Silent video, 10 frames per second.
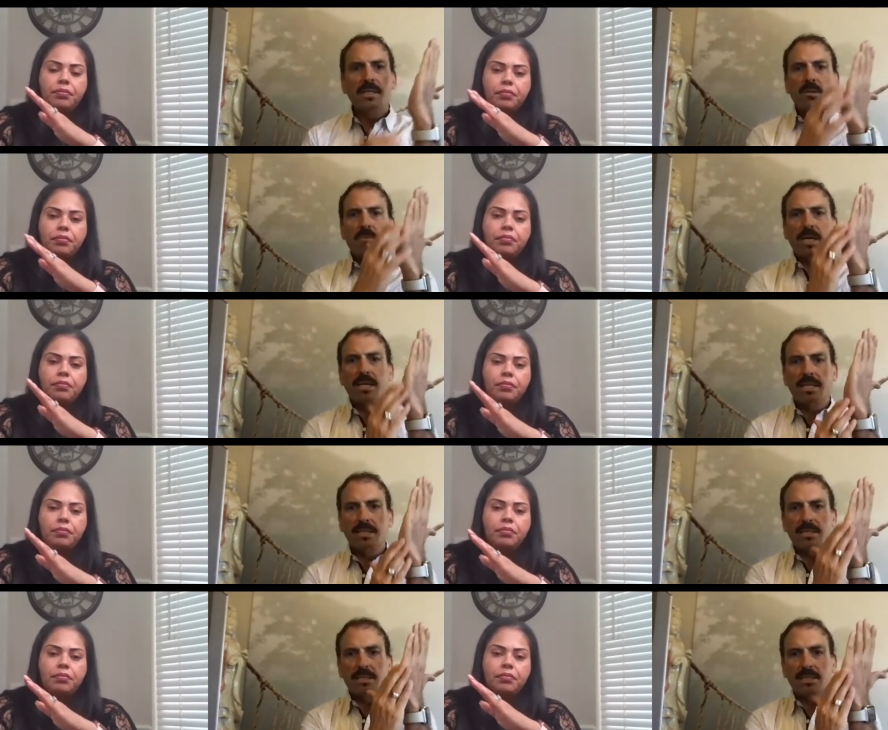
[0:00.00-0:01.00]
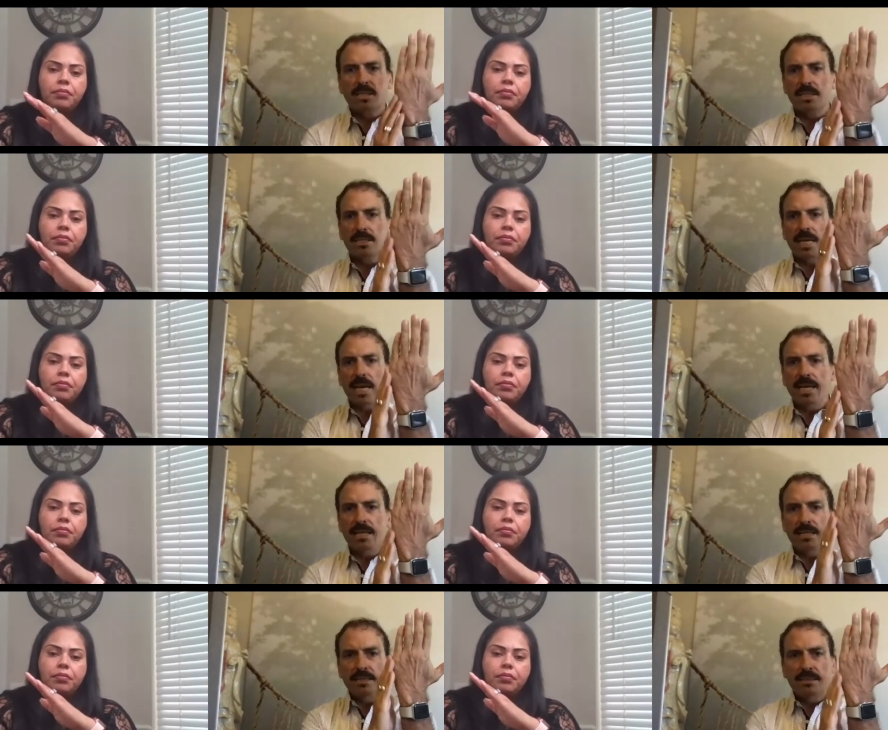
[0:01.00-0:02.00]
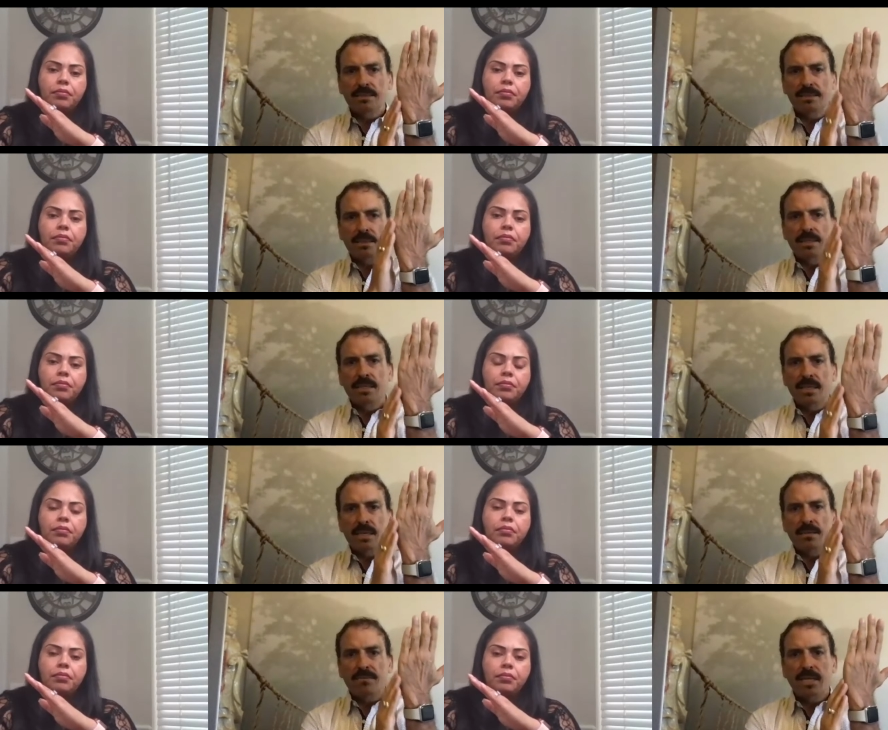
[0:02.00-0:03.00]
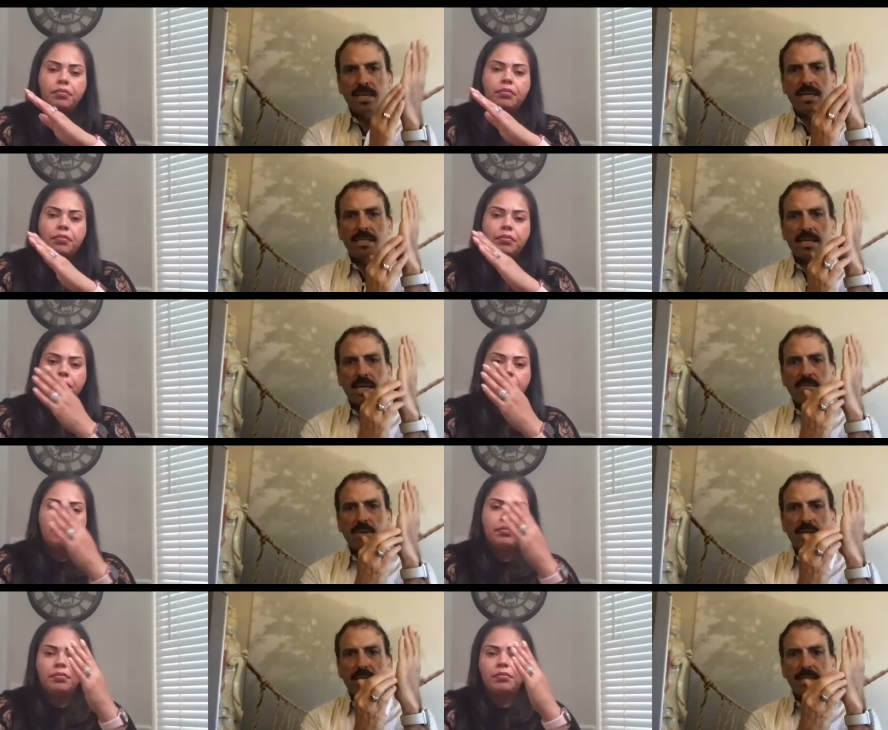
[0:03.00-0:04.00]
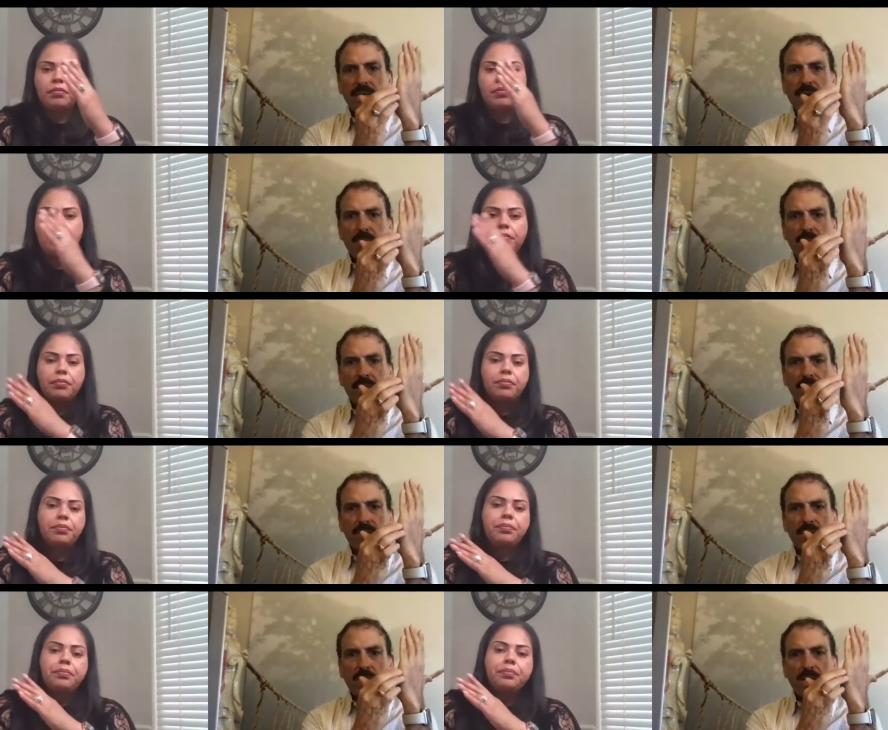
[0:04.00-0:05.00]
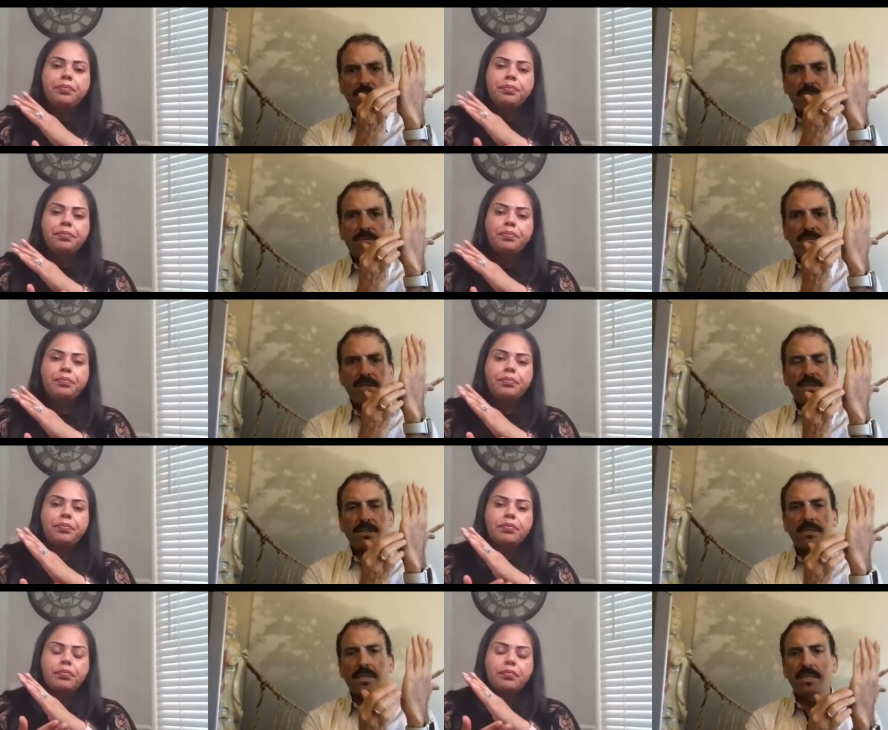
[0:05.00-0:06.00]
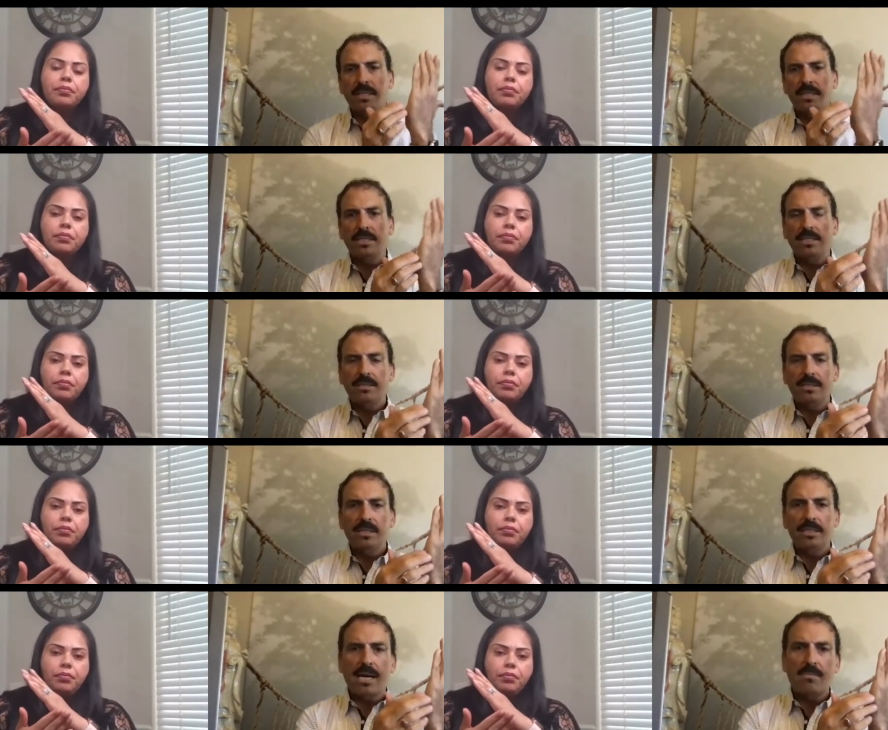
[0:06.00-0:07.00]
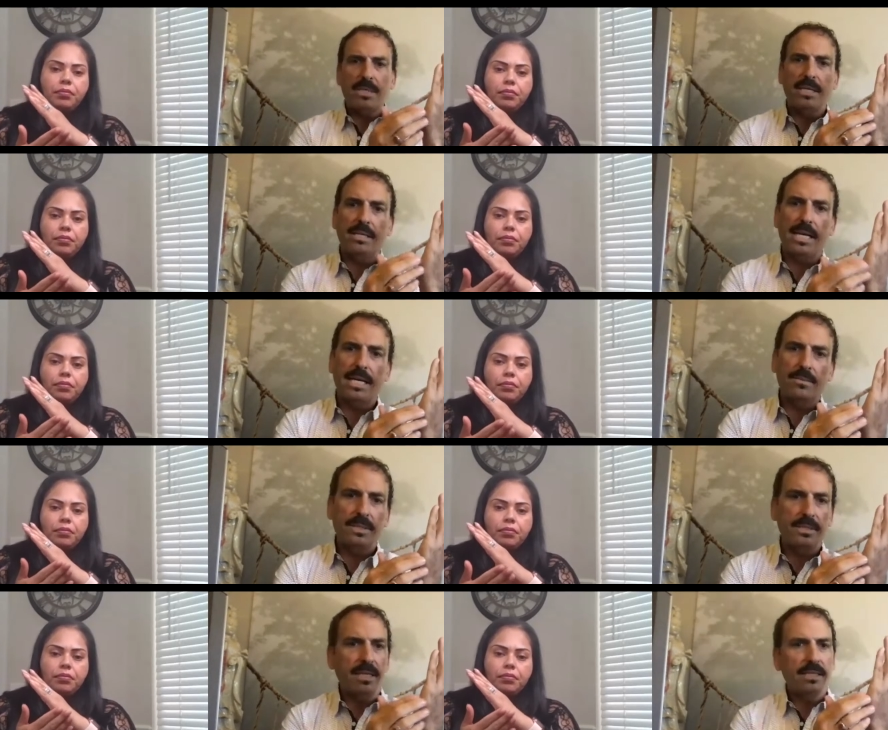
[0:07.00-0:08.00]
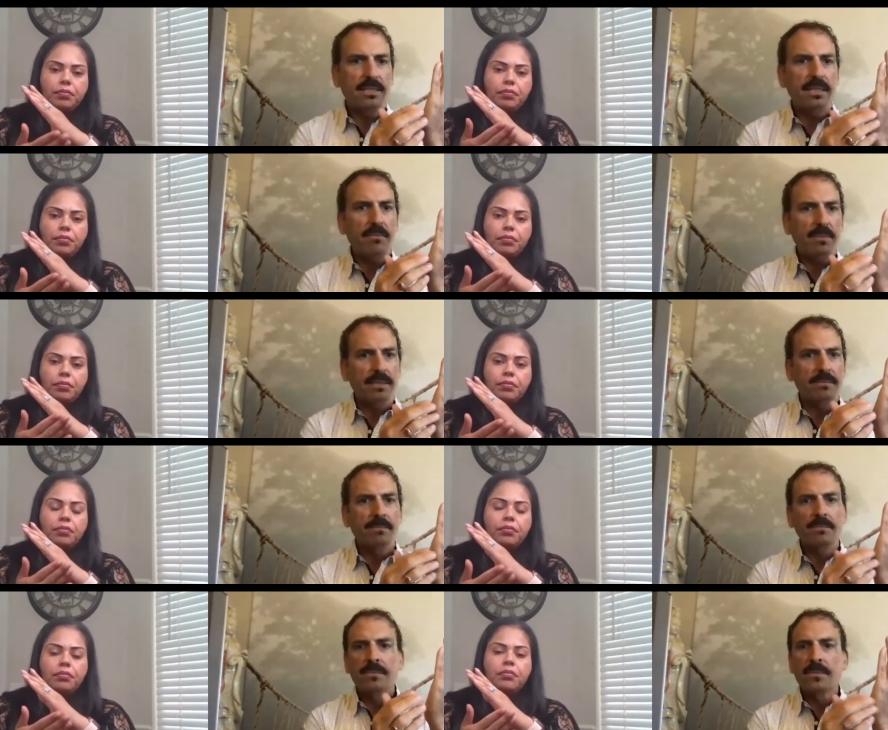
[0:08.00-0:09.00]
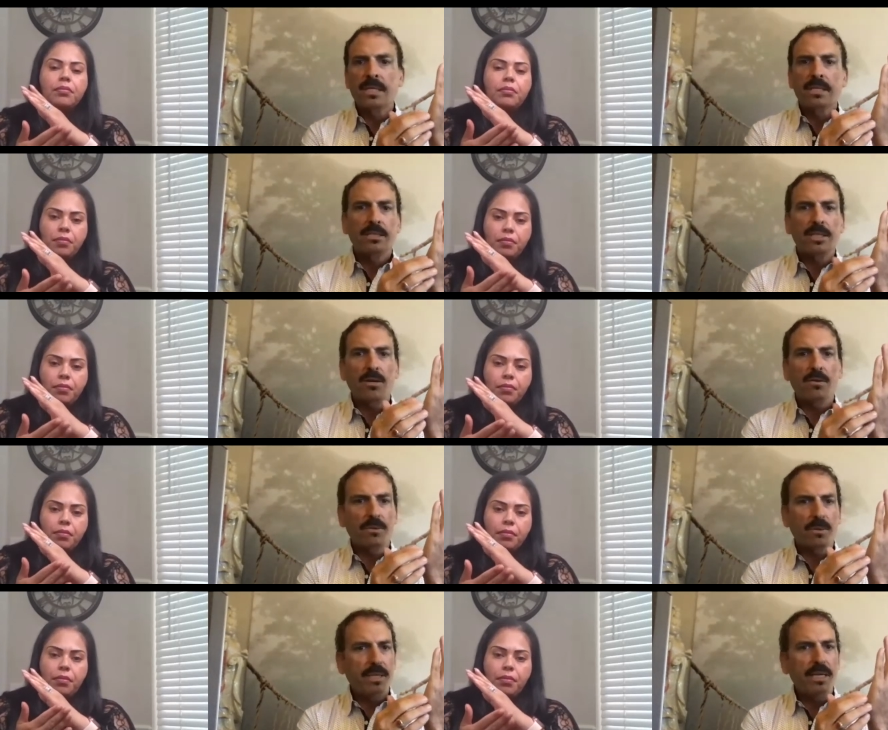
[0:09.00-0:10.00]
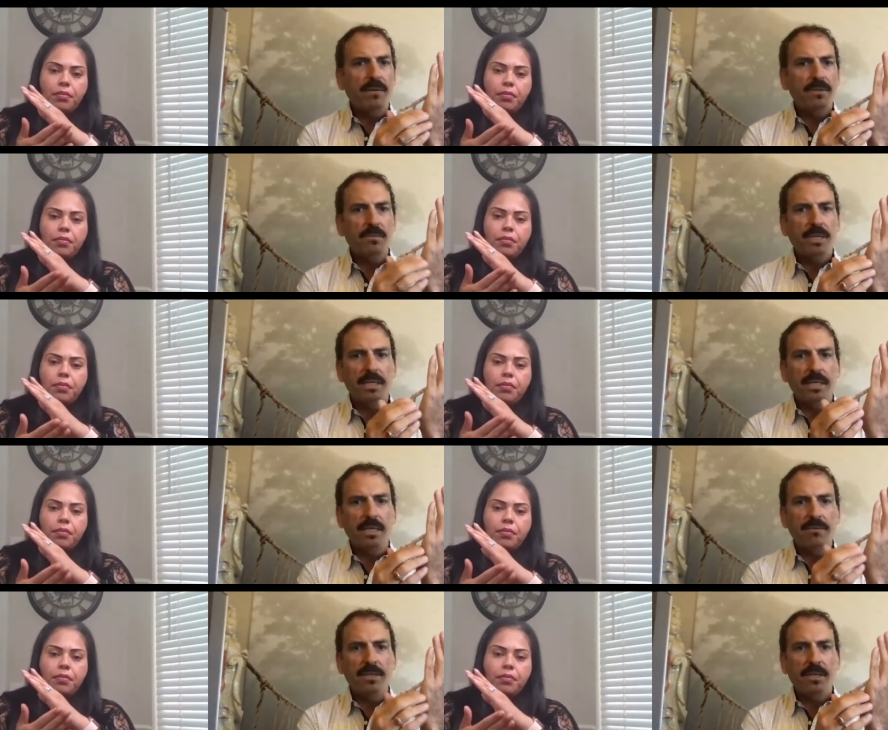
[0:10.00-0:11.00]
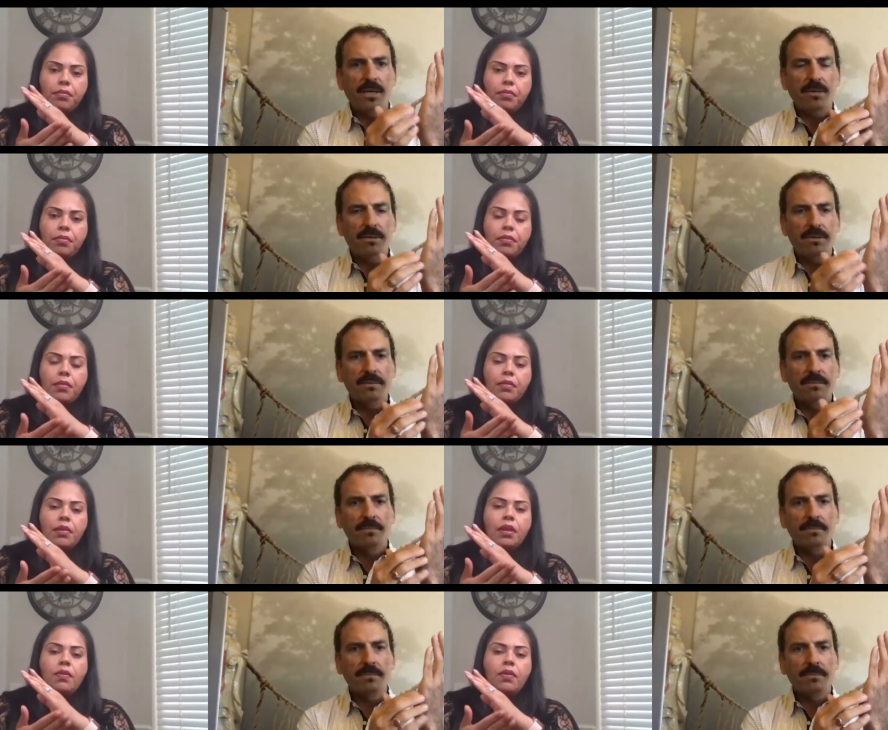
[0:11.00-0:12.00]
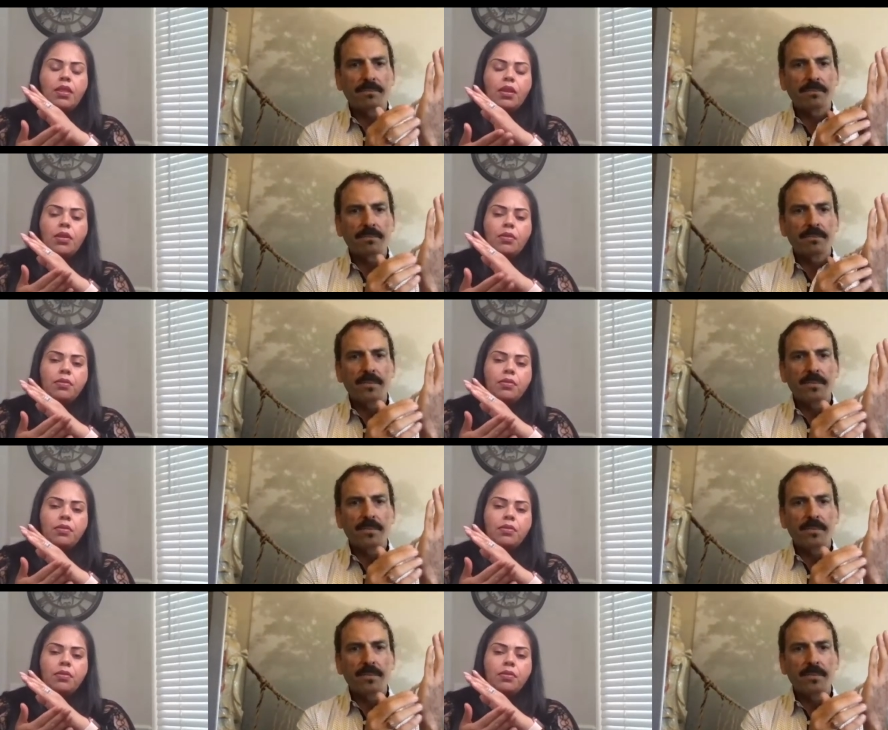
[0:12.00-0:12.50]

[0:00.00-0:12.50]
Speaker 1: but it's just the side of the hand and we're going to tap it using about three fingers and continuously tapping it as we say the statement. So repeat after me, even though.
Speaker 2: Even though.